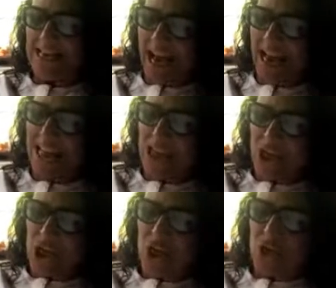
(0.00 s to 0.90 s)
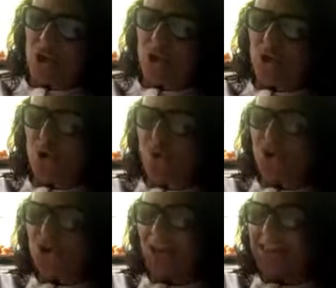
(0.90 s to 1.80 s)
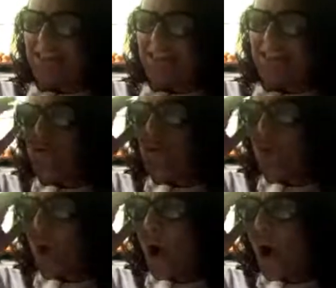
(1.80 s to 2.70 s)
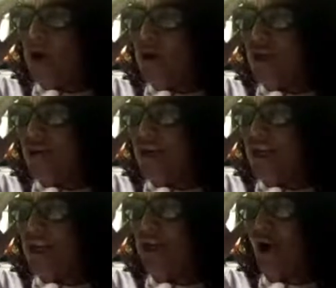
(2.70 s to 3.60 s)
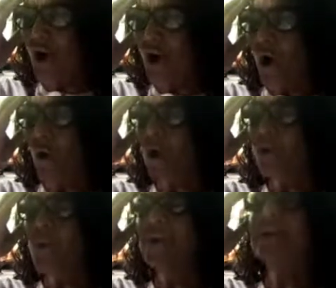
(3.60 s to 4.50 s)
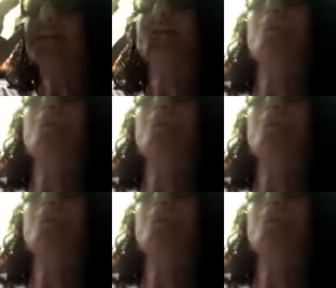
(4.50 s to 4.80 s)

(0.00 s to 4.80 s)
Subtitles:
Yeah. So if you want to reach your goals with a